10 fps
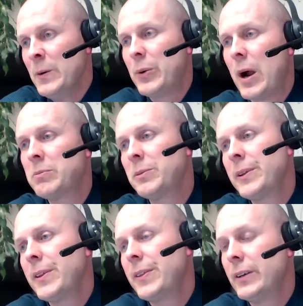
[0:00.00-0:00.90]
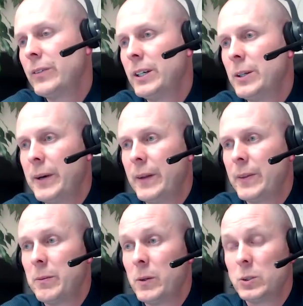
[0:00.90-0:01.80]
Probably the thing written about
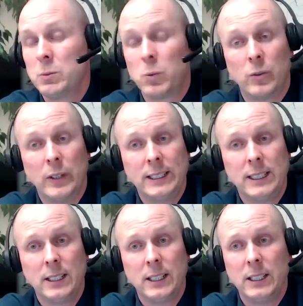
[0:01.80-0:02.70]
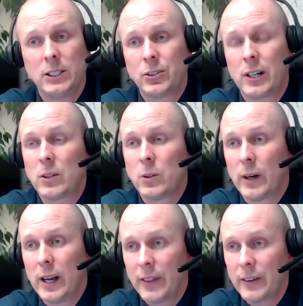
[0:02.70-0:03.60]
the most more recently is
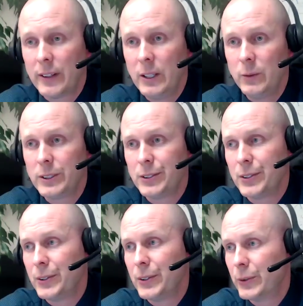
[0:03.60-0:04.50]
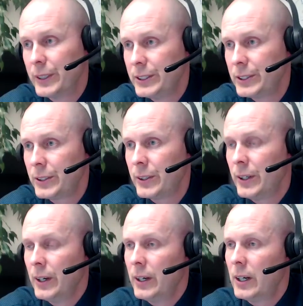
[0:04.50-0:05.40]
trichloroethylene, which is a degreaser
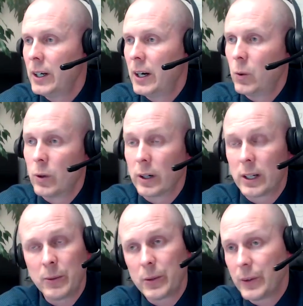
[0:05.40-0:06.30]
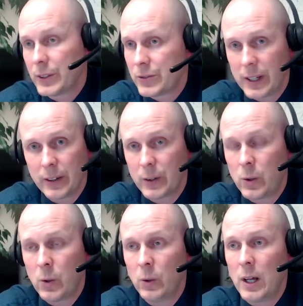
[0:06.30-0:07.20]
or a chemical that's found in a
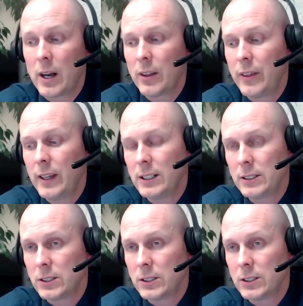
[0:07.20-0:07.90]
whole lot of things.